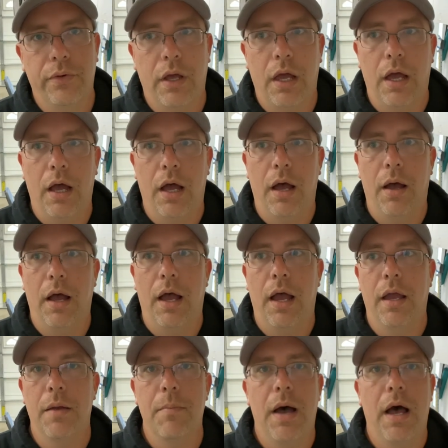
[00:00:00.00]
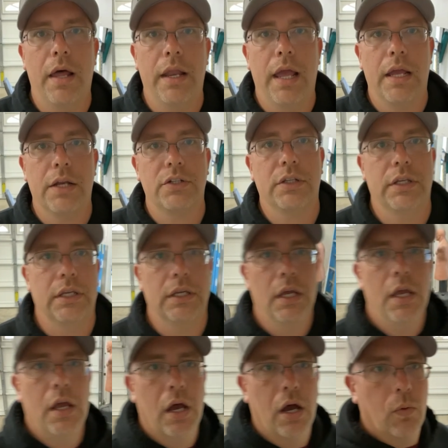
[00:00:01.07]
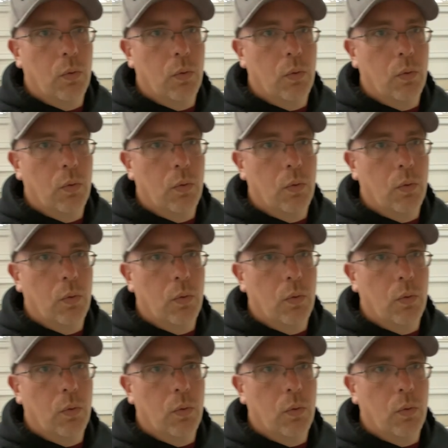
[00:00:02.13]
I'm on actually a